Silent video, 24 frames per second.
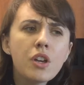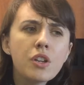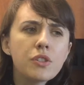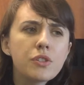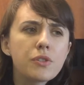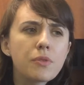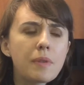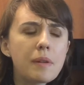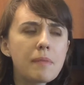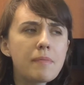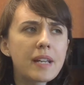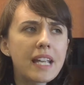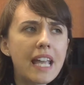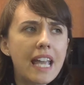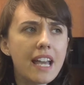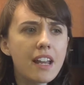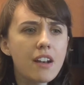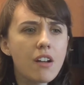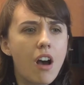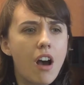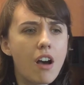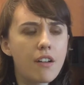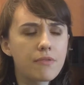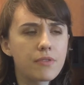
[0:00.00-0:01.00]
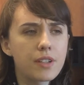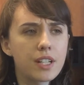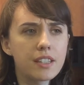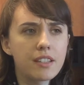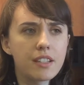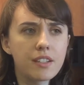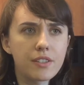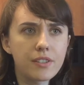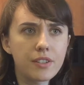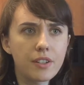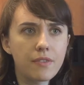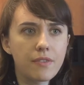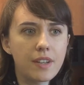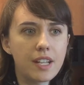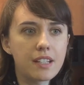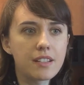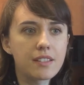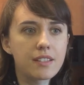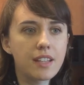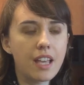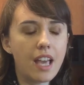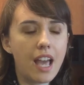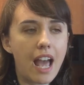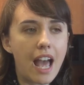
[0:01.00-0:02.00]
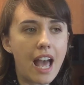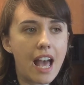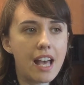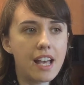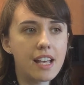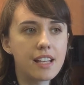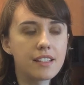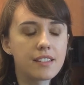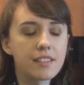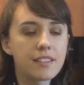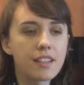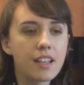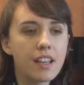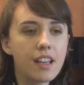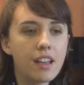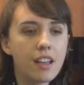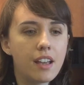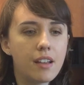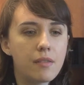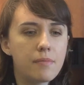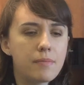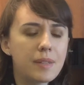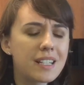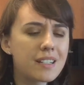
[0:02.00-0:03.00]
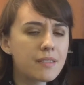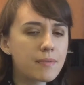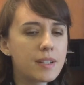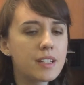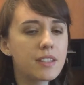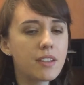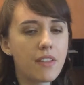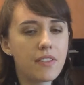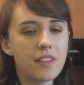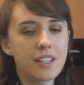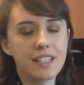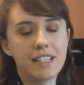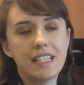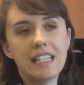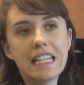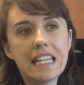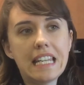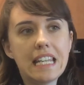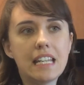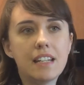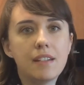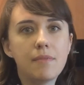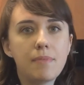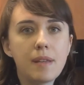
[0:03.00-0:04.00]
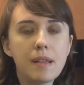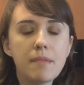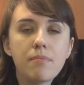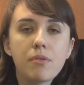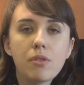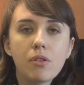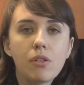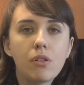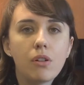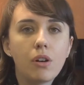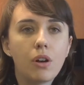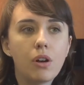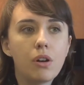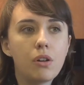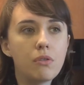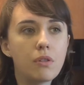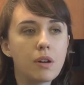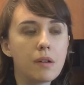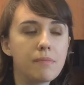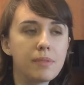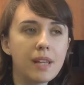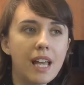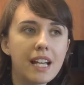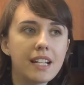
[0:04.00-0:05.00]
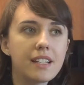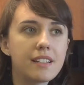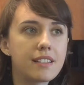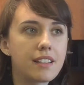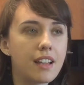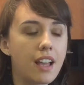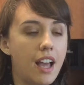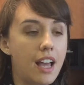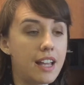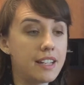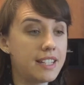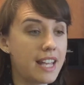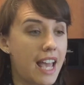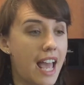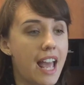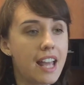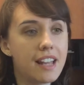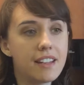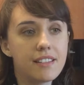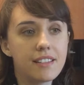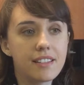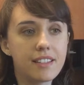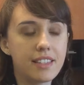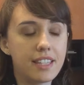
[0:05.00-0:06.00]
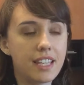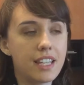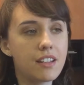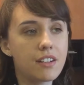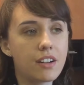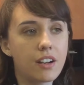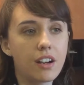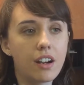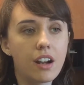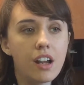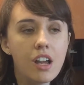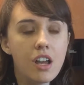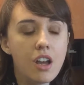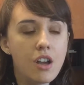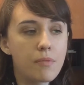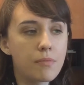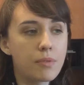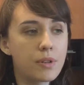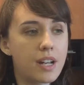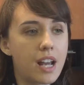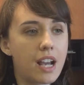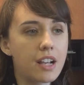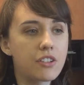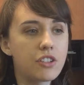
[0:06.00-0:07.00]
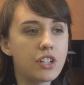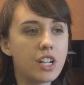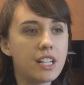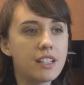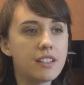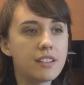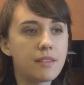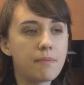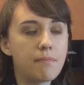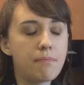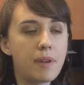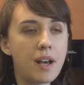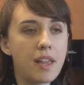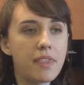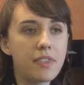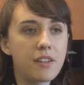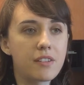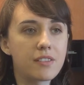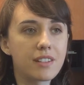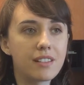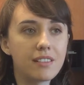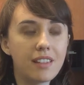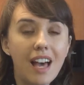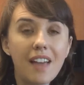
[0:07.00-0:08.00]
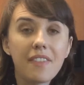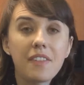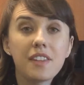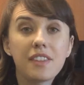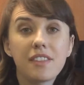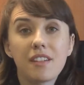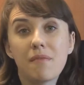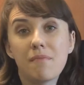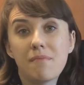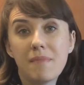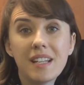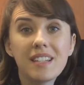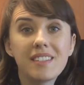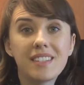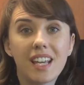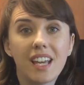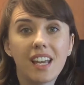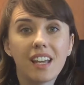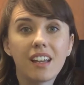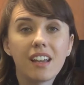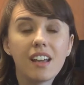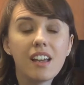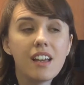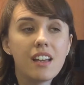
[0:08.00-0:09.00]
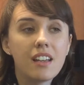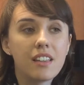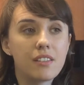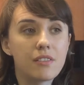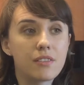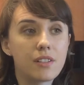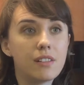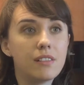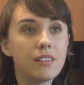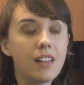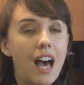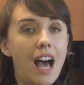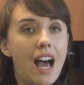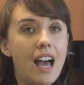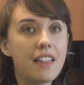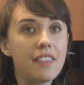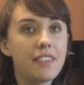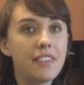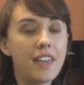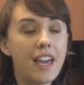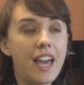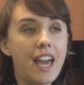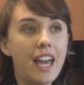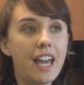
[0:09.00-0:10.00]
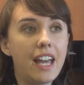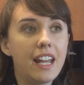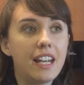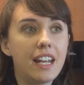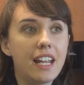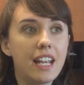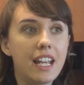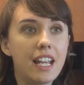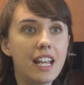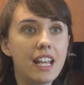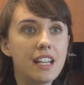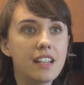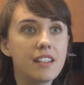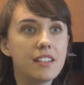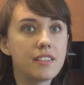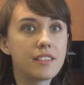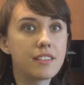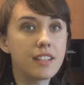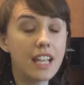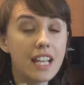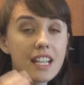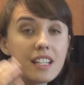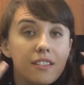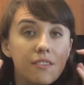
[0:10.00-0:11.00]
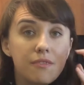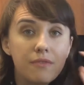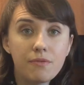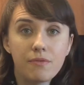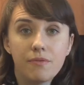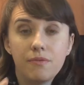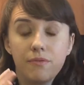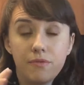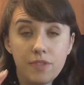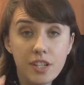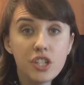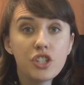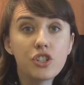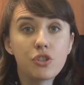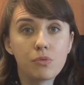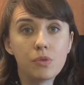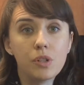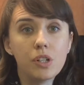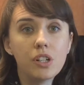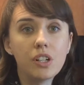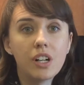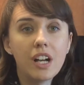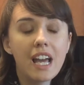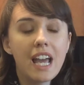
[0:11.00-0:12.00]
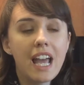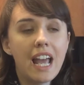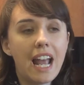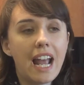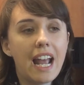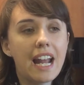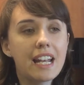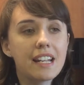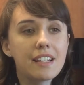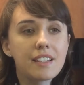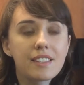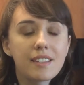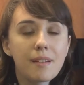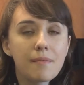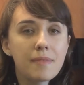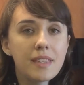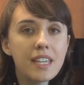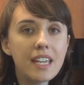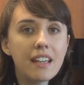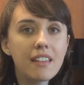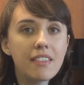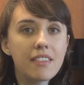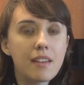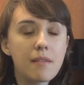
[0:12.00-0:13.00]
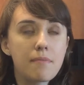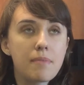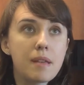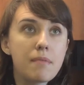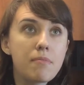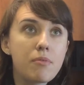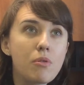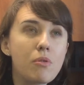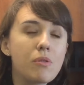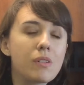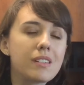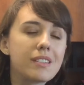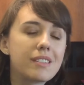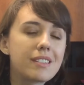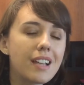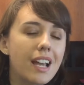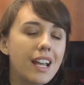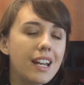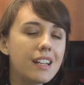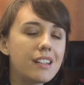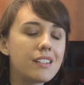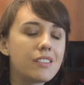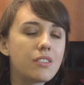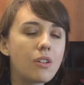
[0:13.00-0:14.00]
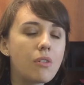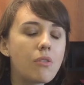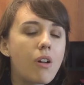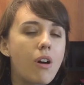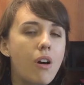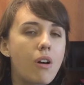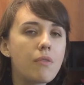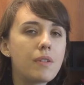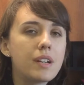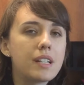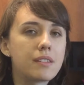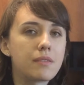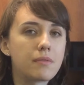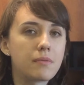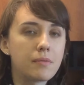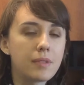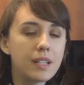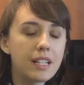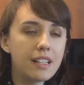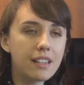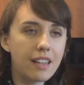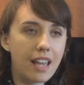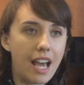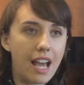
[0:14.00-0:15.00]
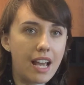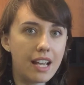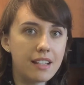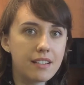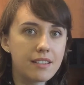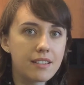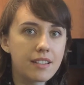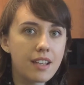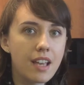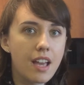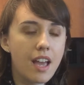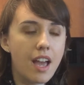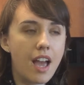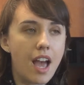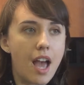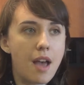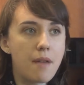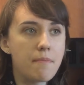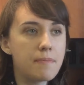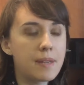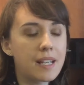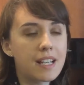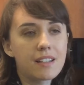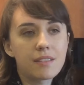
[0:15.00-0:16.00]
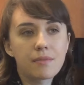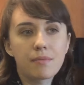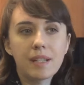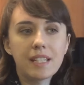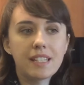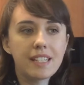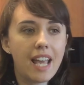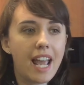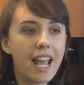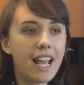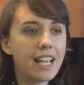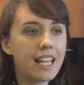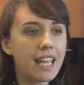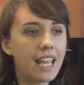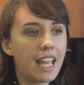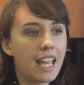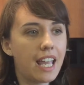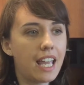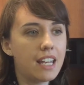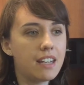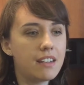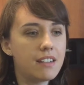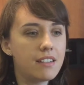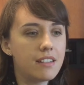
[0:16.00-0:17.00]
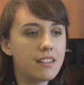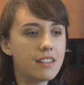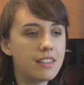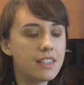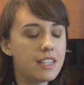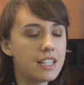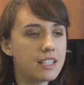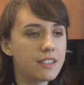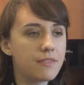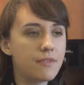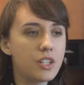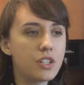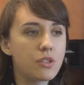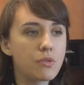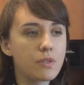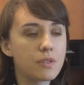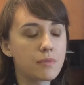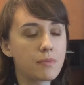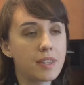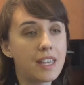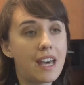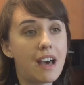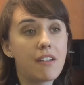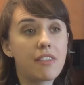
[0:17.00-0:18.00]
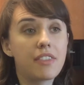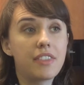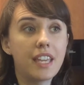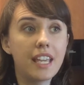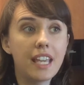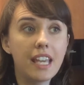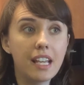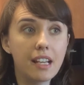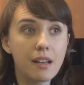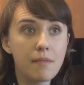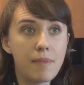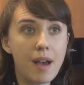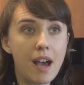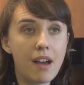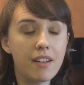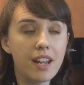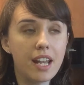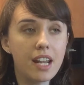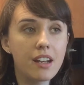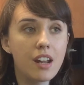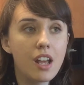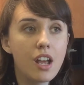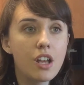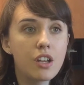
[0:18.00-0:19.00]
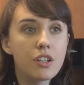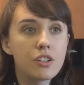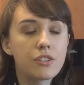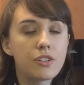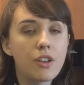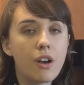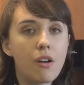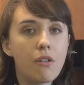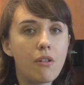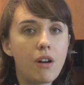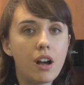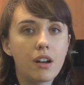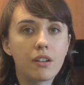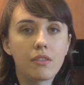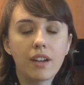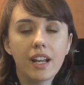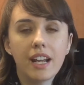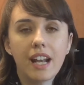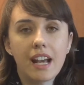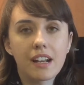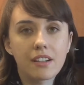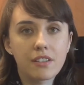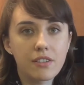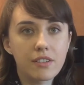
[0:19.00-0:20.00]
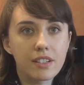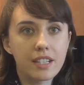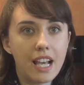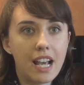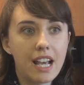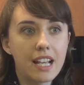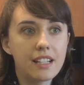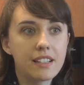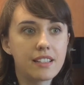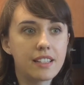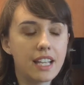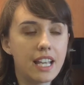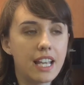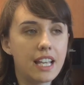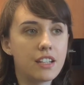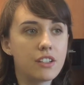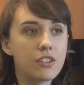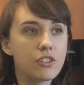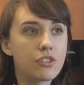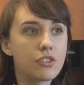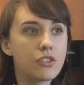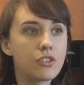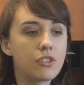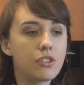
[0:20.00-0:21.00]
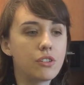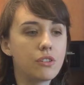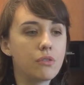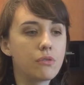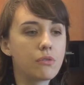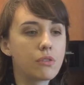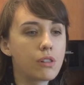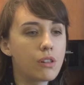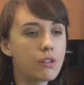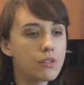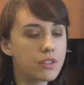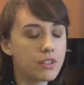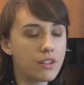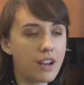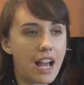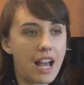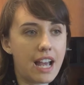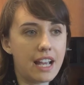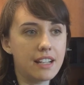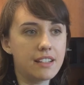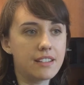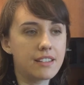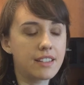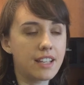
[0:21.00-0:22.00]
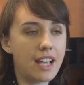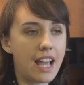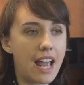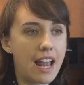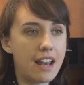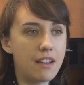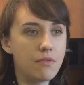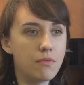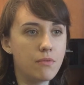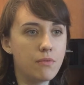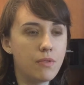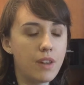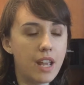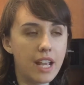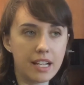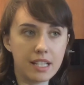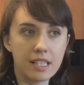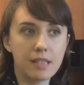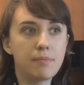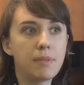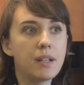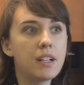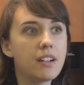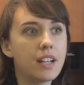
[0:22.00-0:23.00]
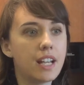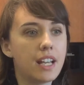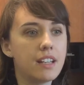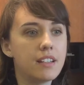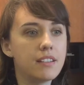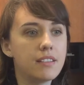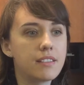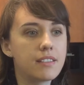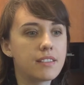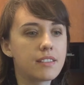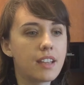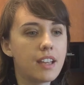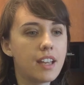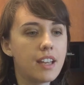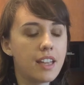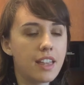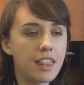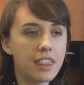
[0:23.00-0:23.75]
So we began offering this service as because we saw this need. People who are blind attend theater productions, but there's a lot that they're missing. There's a lot that is is visual, and it's something that people who are sighted don't always realize um, because we take in these visuals without thinking about it. So a great exercise is to close your eyes and experience